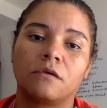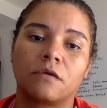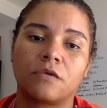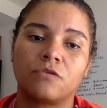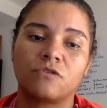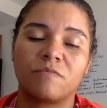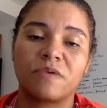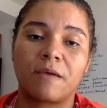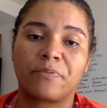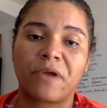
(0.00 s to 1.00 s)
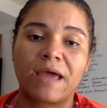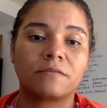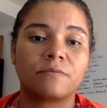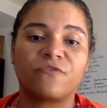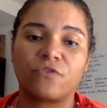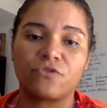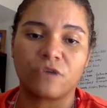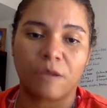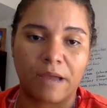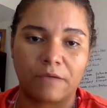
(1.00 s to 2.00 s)
Can you give me a price before you
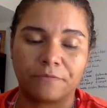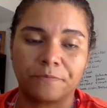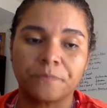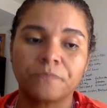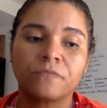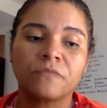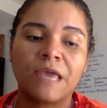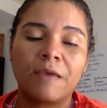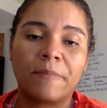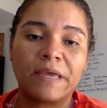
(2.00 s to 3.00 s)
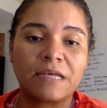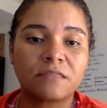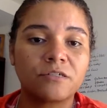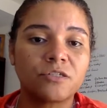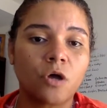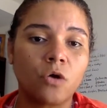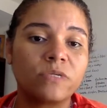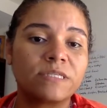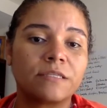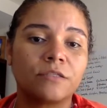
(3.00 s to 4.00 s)
come out? And my answer is
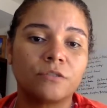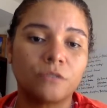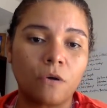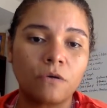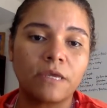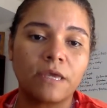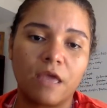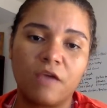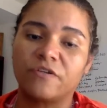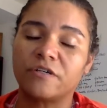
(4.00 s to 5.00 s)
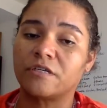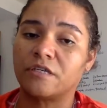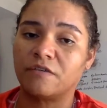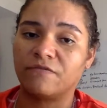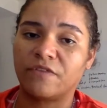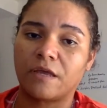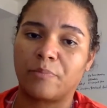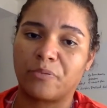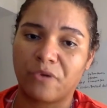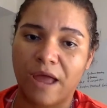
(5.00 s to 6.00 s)
always don't ever give them
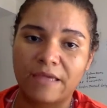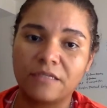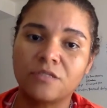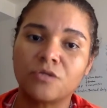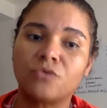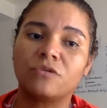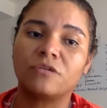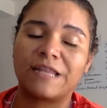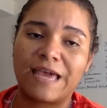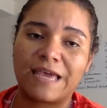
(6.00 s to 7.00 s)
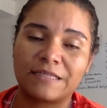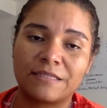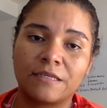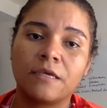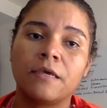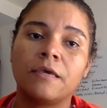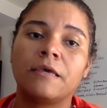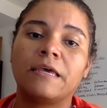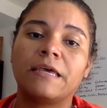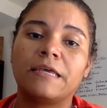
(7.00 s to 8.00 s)
a price unless
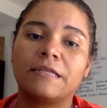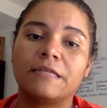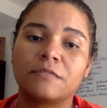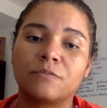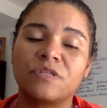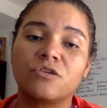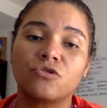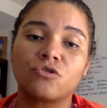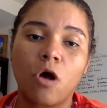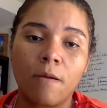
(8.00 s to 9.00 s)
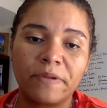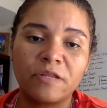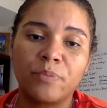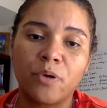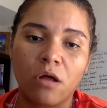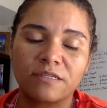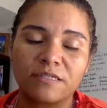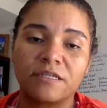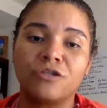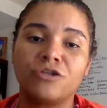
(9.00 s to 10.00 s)
it is within your company
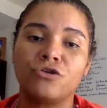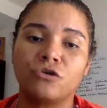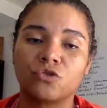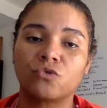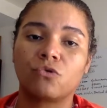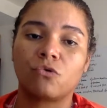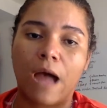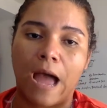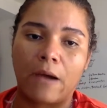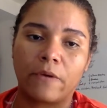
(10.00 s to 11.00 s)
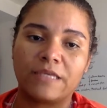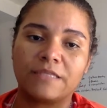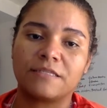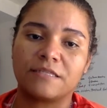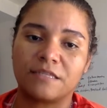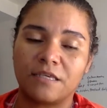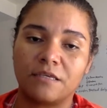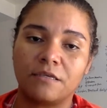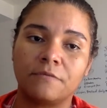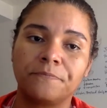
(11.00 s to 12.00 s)
policy not to go out and
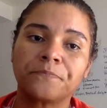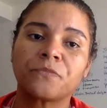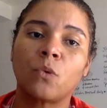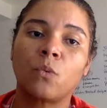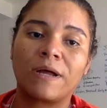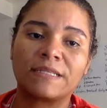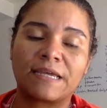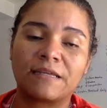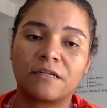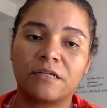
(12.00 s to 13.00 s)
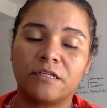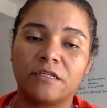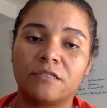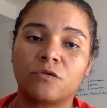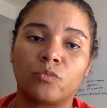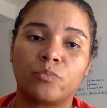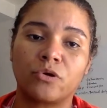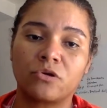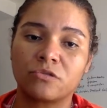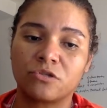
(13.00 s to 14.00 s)
see one-time cleanings or
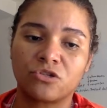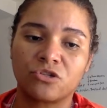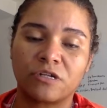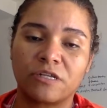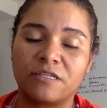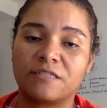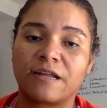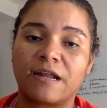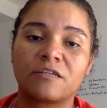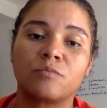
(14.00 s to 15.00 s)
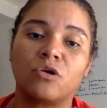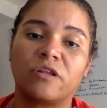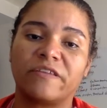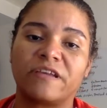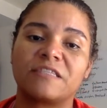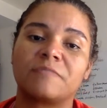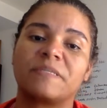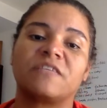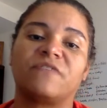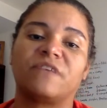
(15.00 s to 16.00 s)
pre-construction cleanings that are smaller than a
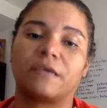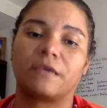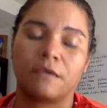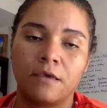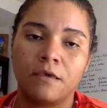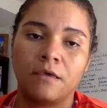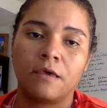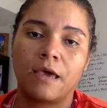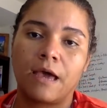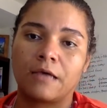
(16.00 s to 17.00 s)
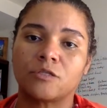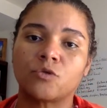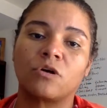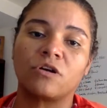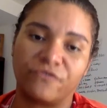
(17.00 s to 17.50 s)
specific uh, square